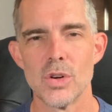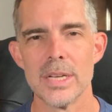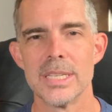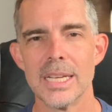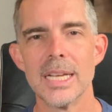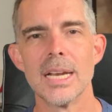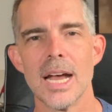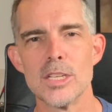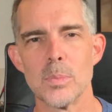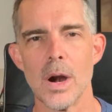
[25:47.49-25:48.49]
trusting in
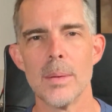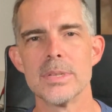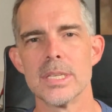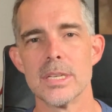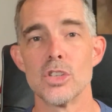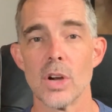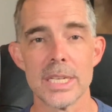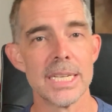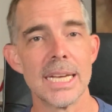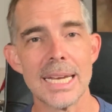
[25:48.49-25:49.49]
God's promises and
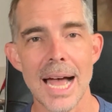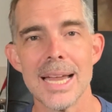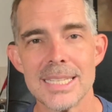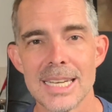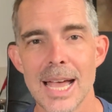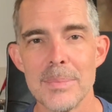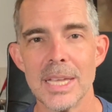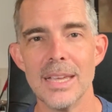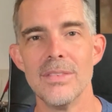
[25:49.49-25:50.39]
trusting in God's timing,